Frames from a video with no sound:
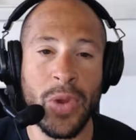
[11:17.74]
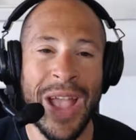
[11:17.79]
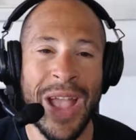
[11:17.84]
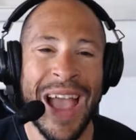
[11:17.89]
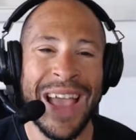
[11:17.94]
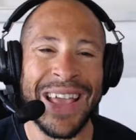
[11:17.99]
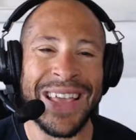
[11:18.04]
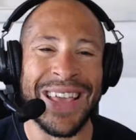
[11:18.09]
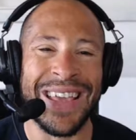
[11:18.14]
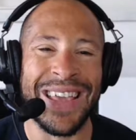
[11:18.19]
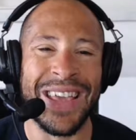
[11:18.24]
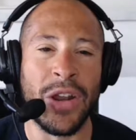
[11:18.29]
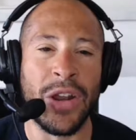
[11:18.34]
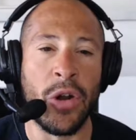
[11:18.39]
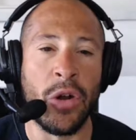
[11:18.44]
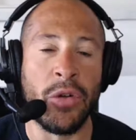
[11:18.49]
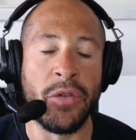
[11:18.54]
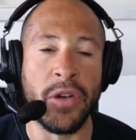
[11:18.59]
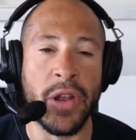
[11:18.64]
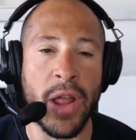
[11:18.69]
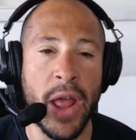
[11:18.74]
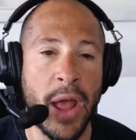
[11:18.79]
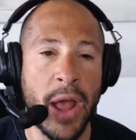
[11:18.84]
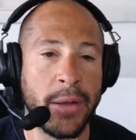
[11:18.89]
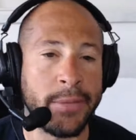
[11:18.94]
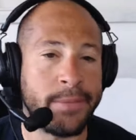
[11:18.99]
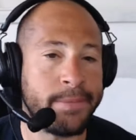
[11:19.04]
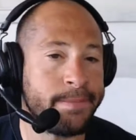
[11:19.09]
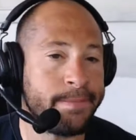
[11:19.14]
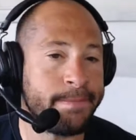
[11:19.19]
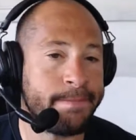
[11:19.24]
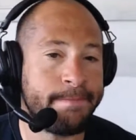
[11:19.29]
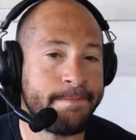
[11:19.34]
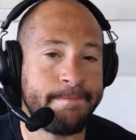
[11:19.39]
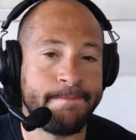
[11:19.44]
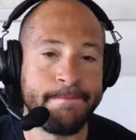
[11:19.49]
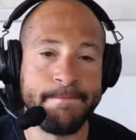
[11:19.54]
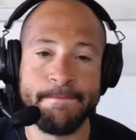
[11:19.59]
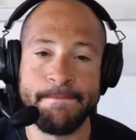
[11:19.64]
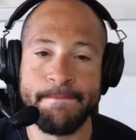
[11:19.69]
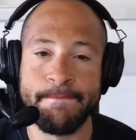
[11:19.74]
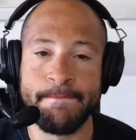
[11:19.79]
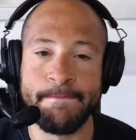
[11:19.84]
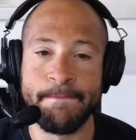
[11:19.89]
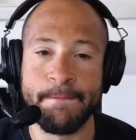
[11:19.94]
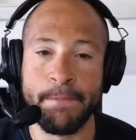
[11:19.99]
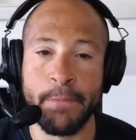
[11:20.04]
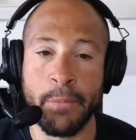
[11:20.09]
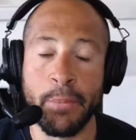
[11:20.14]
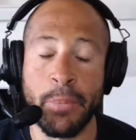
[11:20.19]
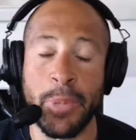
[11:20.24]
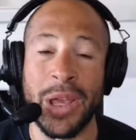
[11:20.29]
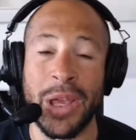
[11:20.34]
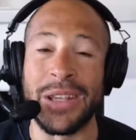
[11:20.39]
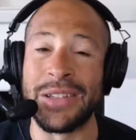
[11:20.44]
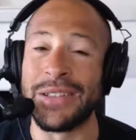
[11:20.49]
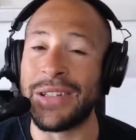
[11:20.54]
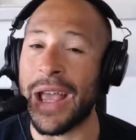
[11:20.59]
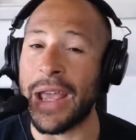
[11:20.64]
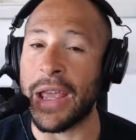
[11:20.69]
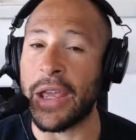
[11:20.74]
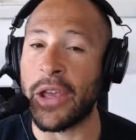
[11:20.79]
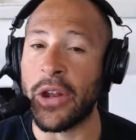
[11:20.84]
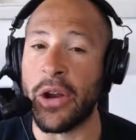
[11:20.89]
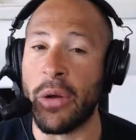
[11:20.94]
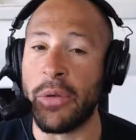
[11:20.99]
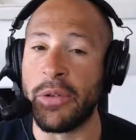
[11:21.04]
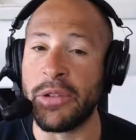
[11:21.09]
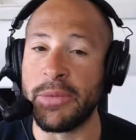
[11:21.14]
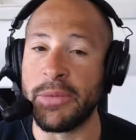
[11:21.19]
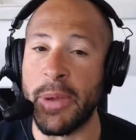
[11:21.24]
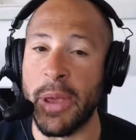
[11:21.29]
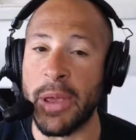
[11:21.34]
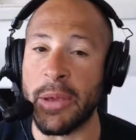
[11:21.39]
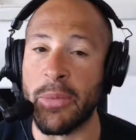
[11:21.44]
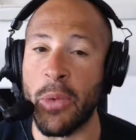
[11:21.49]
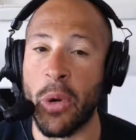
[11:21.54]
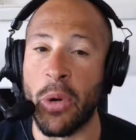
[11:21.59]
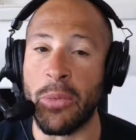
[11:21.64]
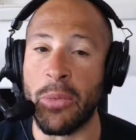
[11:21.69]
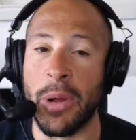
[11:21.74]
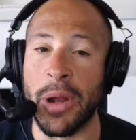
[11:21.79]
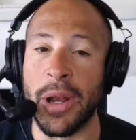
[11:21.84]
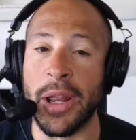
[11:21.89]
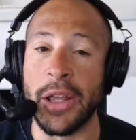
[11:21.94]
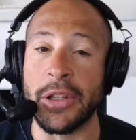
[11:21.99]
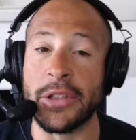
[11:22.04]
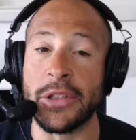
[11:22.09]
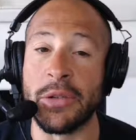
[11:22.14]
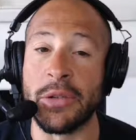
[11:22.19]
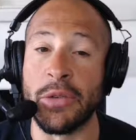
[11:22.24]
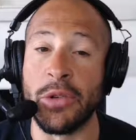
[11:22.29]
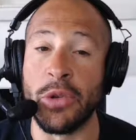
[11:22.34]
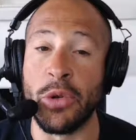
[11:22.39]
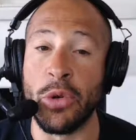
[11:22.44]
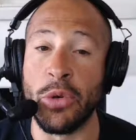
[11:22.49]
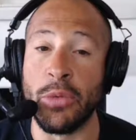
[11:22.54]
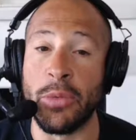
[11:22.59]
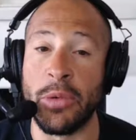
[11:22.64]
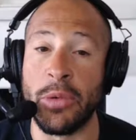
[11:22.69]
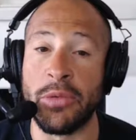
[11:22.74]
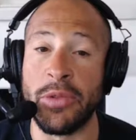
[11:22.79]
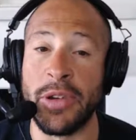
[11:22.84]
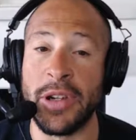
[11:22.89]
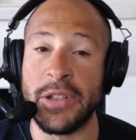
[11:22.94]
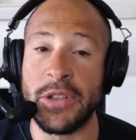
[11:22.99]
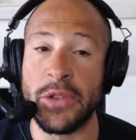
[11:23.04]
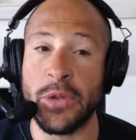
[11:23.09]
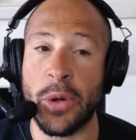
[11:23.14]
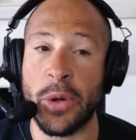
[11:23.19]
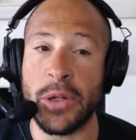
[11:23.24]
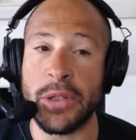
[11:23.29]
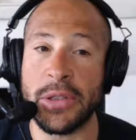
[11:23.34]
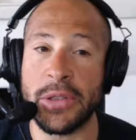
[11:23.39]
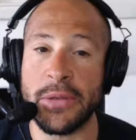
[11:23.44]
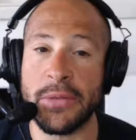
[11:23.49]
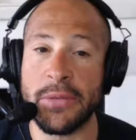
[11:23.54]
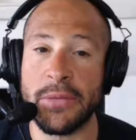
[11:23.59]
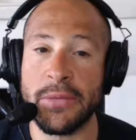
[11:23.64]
I could get over that because I could always make more money. It's a renewable resource.